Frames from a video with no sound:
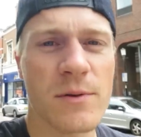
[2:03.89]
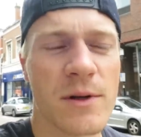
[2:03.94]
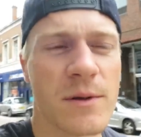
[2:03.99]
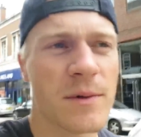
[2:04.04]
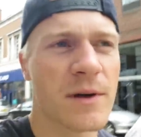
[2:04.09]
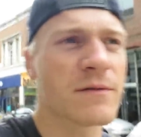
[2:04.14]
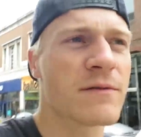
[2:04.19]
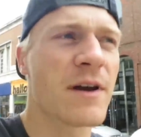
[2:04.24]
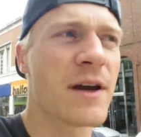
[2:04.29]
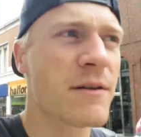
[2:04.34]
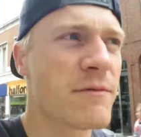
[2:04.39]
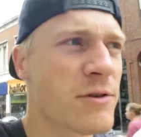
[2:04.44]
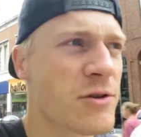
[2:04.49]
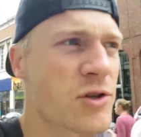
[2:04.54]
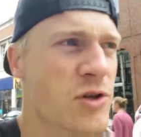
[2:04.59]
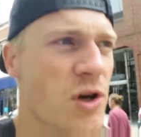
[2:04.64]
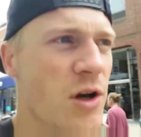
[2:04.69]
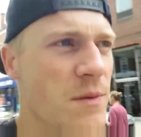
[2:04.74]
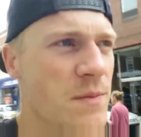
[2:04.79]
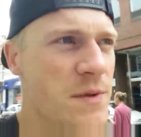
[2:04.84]
to one of my
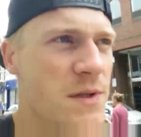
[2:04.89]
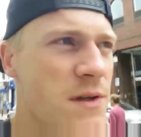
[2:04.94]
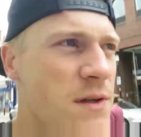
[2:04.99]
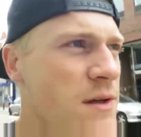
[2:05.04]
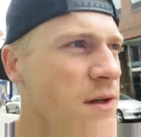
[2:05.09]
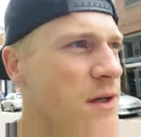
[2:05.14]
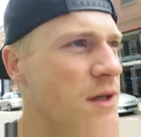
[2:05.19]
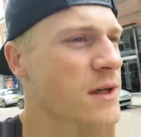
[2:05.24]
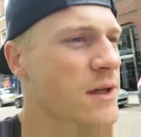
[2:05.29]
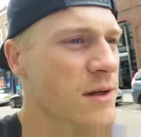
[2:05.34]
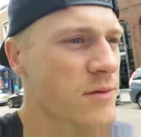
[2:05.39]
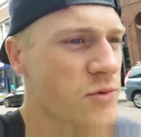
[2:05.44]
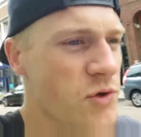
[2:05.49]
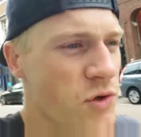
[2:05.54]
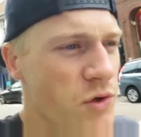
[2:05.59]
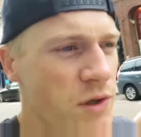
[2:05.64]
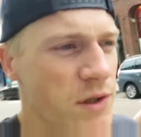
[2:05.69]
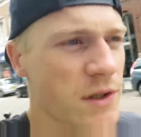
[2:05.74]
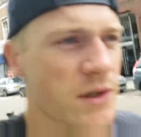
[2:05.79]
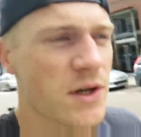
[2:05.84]
favourite shops. I'm
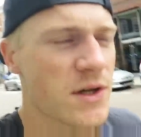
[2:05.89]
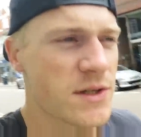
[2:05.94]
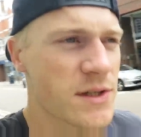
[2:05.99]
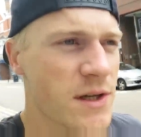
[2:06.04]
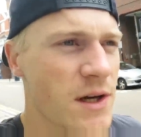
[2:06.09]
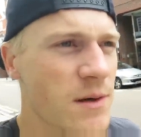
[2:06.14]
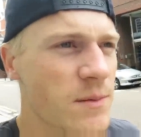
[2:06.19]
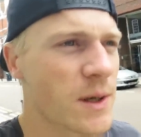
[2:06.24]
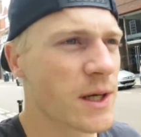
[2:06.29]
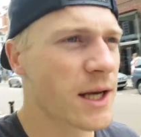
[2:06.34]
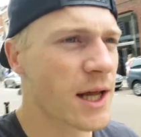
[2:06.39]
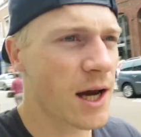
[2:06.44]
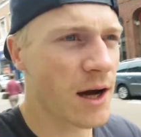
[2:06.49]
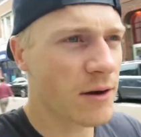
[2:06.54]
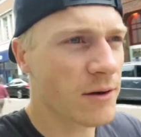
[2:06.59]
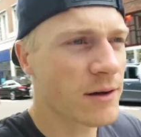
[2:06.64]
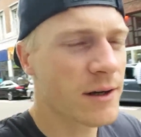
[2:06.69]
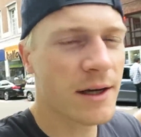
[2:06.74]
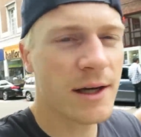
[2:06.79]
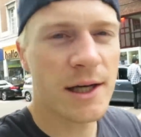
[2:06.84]
sure you guys know by
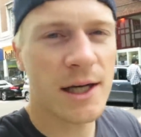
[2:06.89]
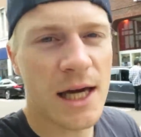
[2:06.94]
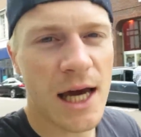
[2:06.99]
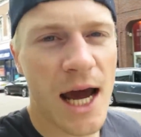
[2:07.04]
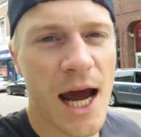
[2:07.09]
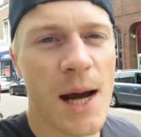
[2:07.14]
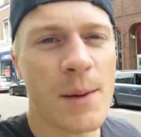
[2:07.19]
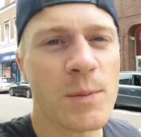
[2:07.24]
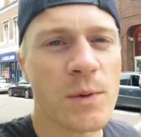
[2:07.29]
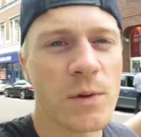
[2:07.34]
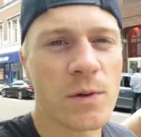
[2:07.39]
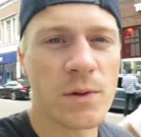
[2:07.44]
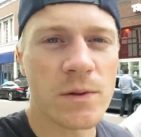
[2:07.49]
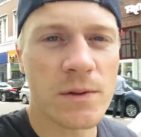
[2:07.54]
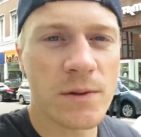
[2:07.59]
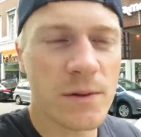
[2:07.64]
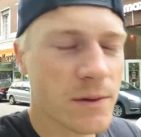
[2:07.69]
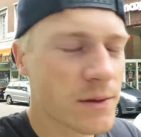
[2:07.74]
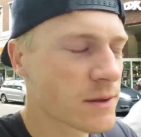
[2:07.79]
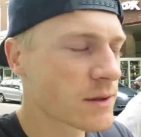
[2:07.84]
now. Apple.